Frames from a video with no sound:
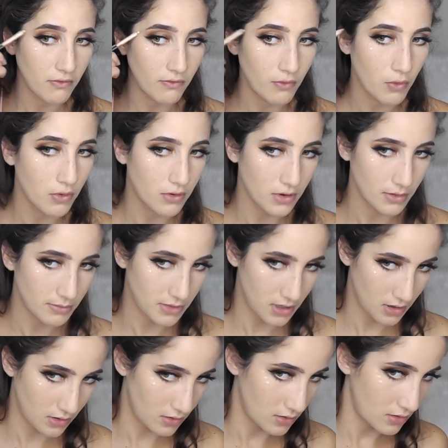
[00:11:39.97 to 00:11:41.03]
4 up
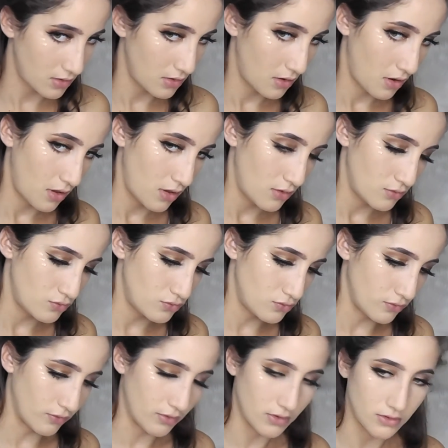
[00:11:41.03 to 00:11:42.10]
there. Oof,
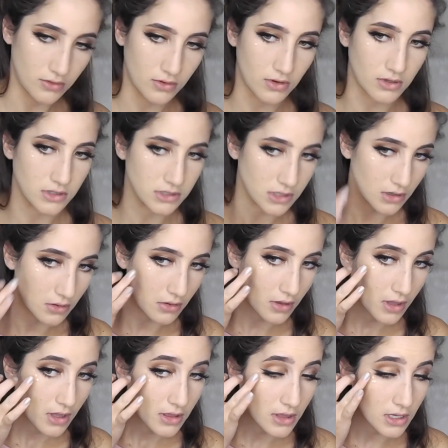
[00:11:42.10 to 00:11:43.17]
I can already tell.
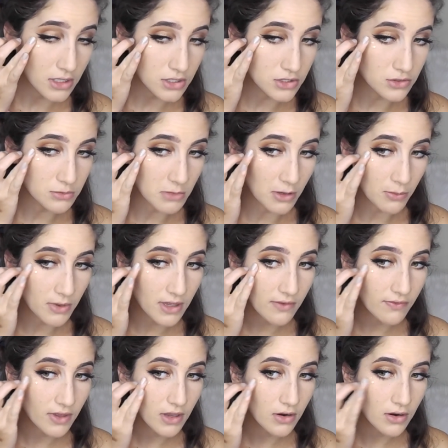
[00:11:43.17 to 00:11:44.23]
Then I just use my ring
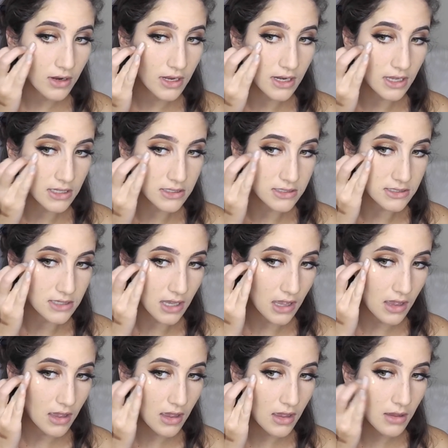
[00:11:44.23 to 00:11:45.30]
finger and I
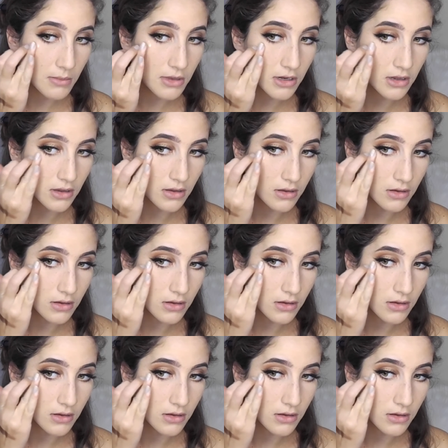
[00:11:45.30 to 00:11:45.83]
dab it in.